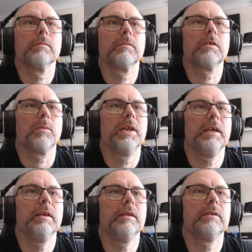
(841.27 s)
So we
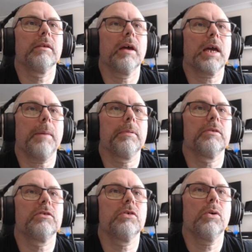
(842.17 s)
need a couple of
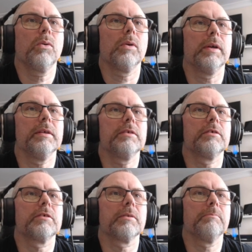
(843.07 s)
toys,
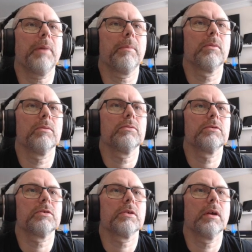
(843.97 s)
some
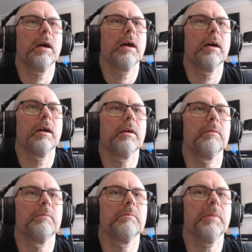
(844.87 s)
bubbles, uh,
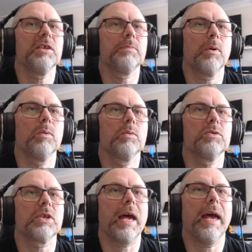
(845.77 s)
beach
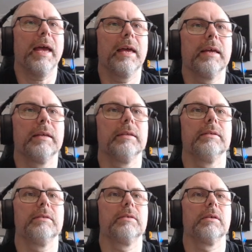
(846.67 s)
balls
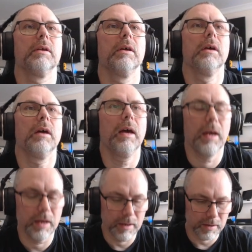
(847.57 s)
and
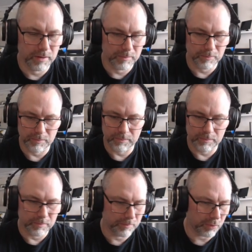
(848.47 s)
uh,
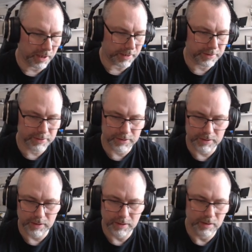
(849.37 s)

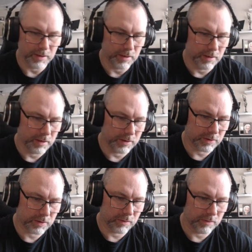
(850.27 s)
bricks. Let's
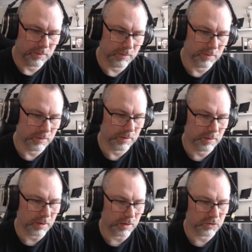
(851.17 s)
do
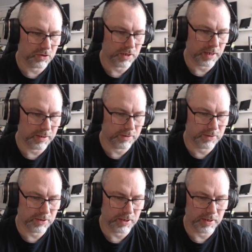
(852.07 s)
large T N
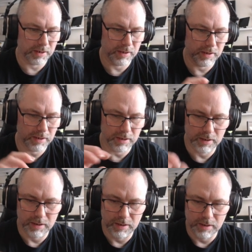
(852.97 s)
T.
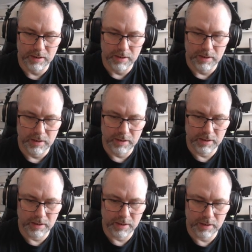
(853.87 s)
Awesome. And
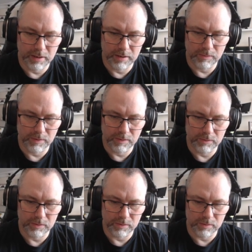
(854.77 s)
then we will
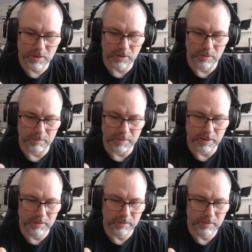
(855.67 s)
do the
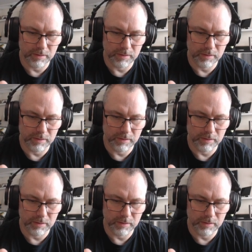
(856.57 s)
combo. Amazing.